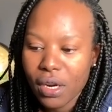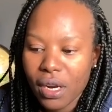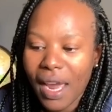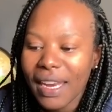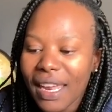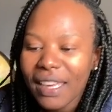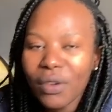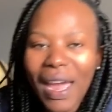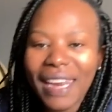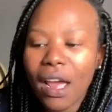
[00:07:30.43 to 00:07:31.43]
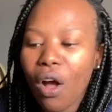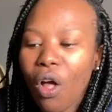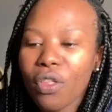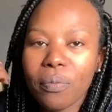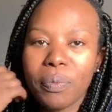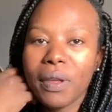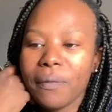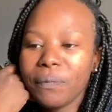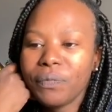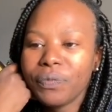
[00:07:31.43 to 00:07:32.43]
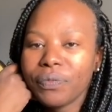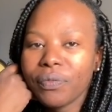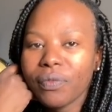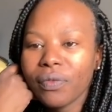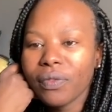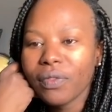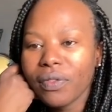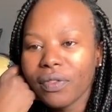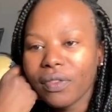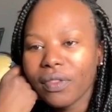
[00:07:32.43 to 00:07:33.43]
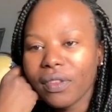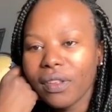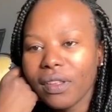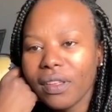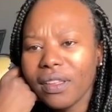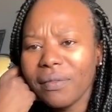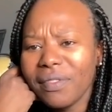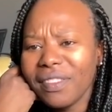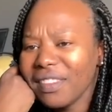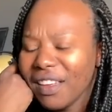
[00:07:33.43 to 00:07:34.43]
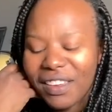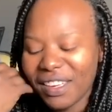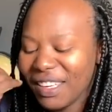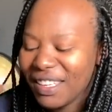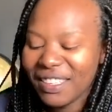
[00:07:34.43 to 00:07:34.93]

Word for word: Yeah, mean, but I have to make all the doohickey thingies on it. No, you